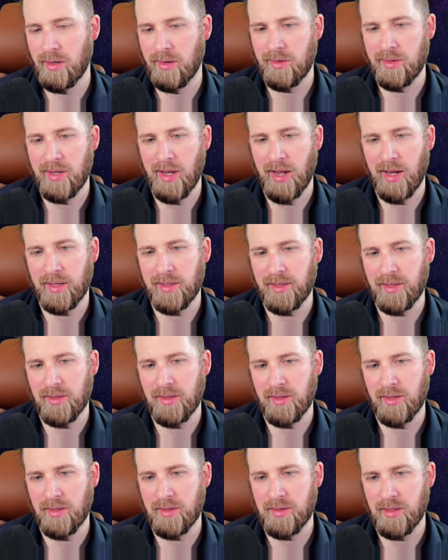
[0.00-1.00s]

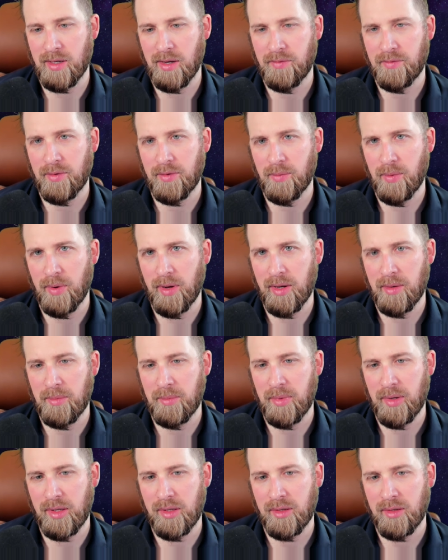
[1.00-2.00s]
Technically is enough to win,
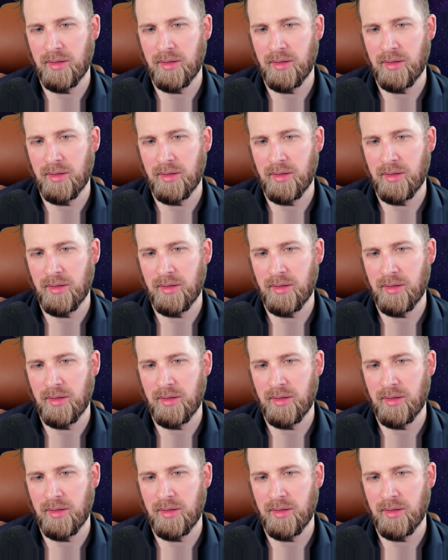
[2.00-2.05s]
but